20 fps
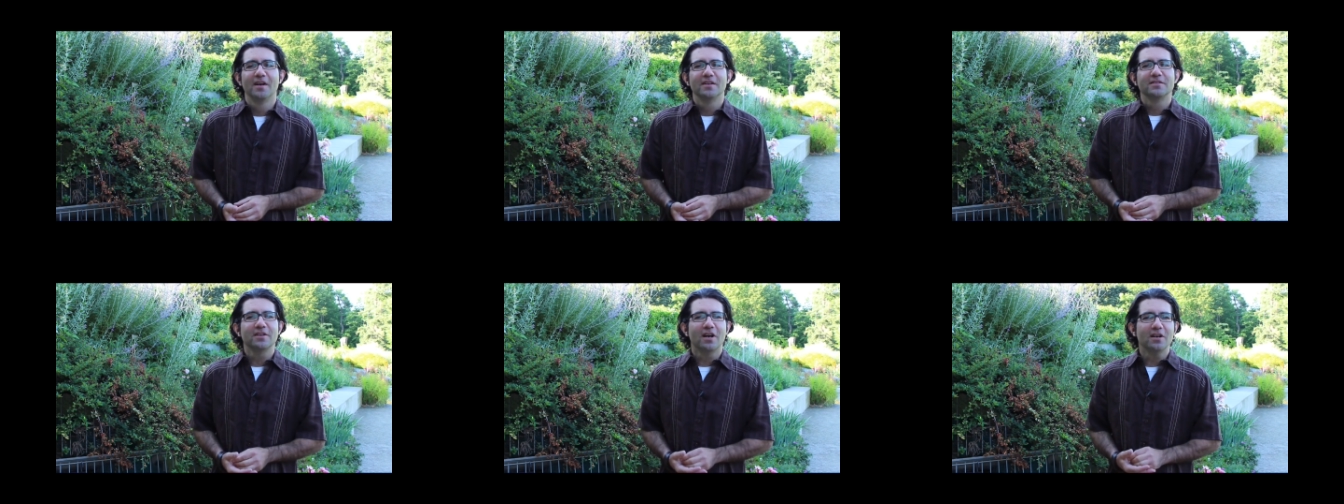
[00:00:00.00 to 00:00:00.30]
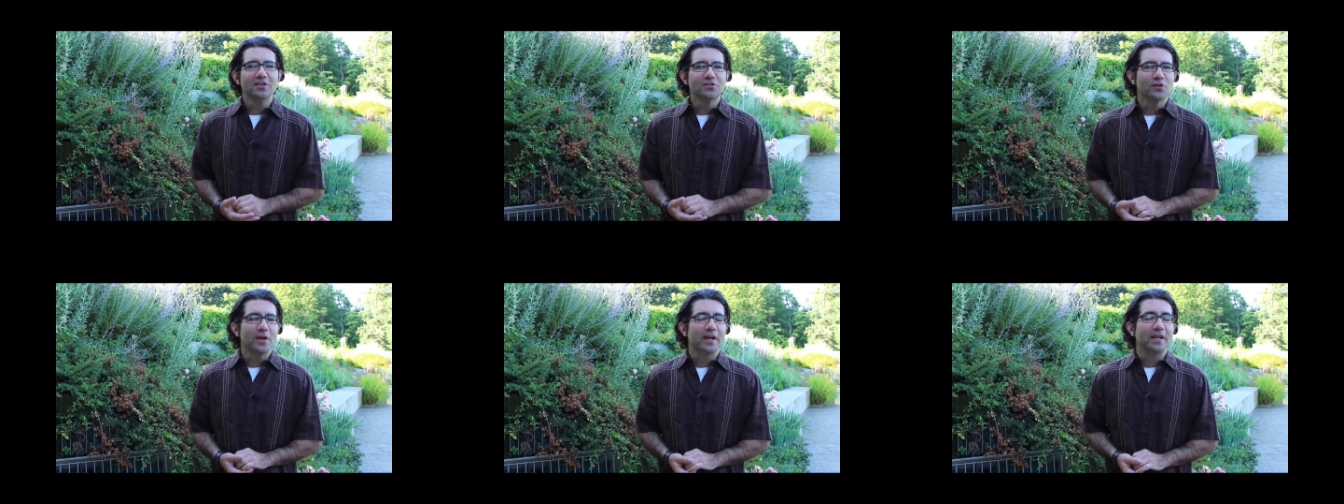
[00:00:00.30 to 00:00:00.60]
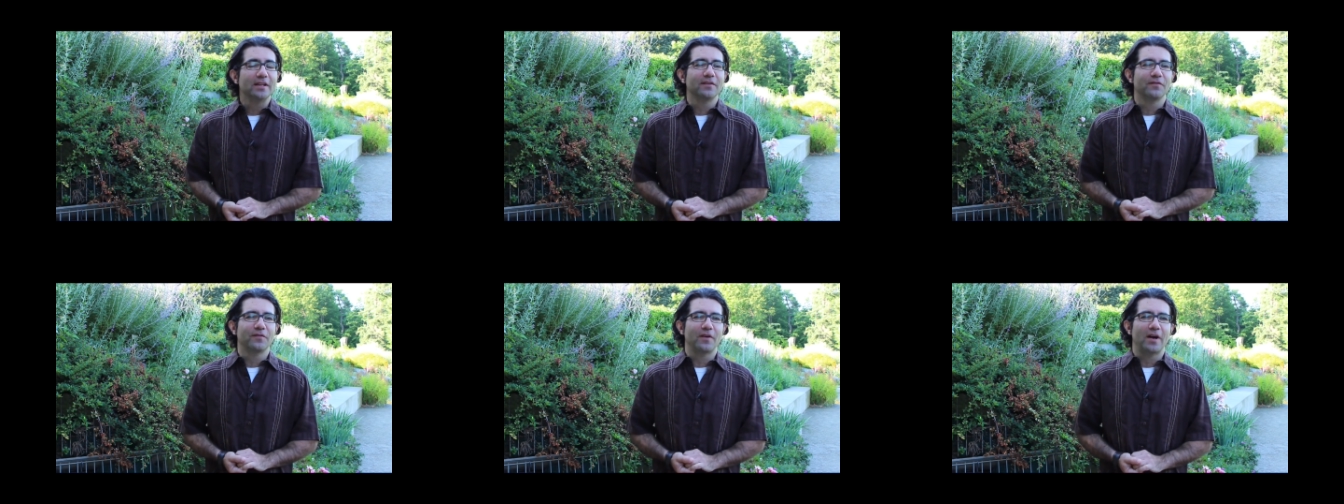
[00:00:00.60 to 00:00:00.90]
Dog
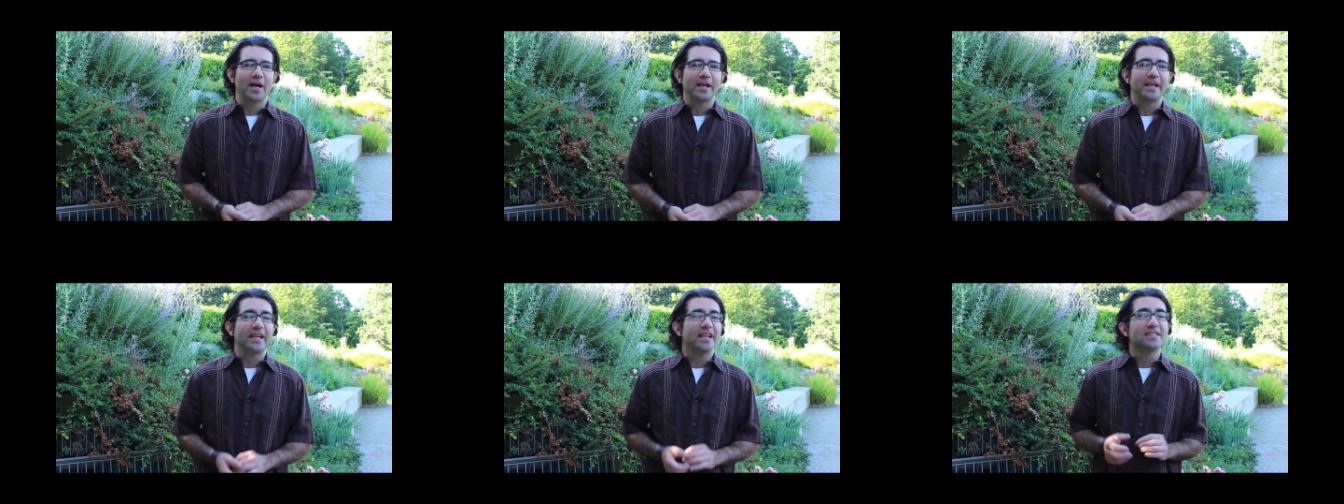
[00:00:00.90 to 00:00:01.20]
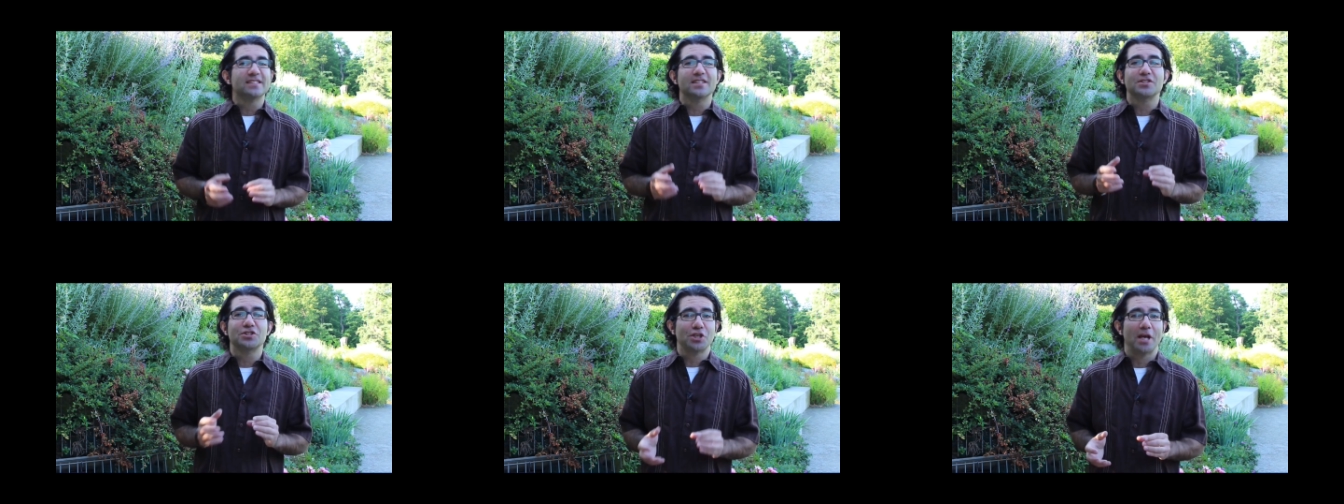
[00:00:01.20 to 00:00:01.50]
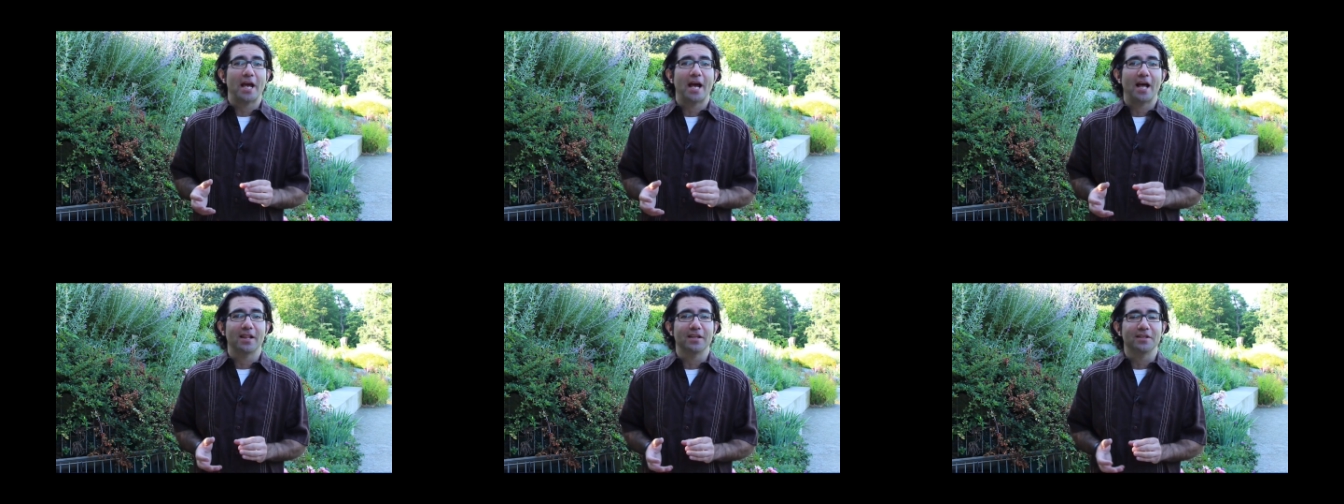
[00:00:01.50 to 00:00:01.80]
strangling vine is a
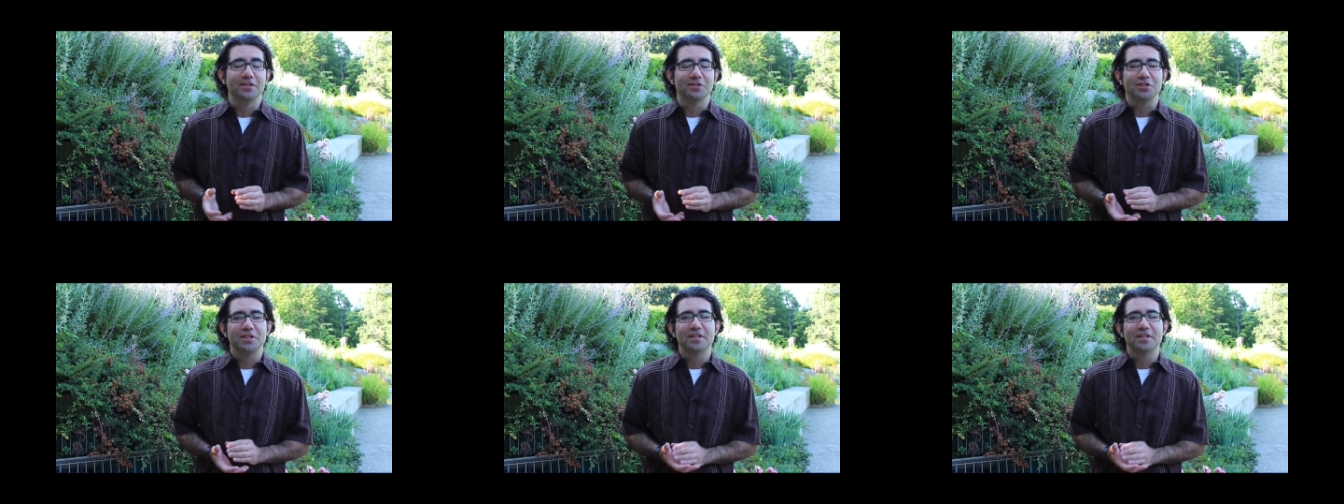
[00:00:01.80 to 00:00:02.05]
challenge.